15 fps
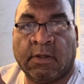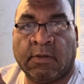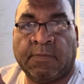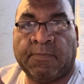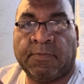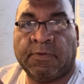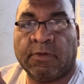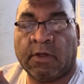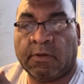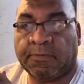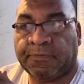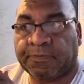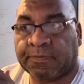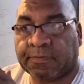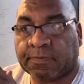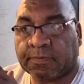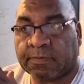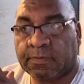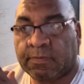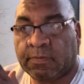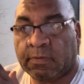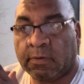So
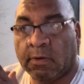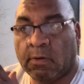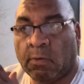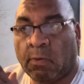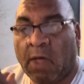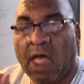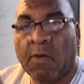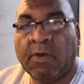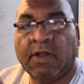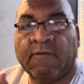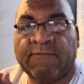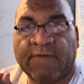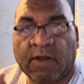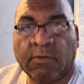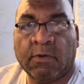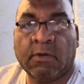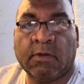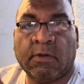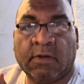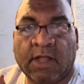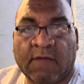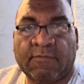why would a federal
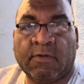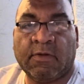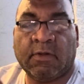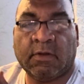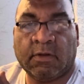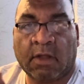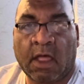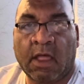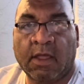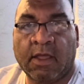level law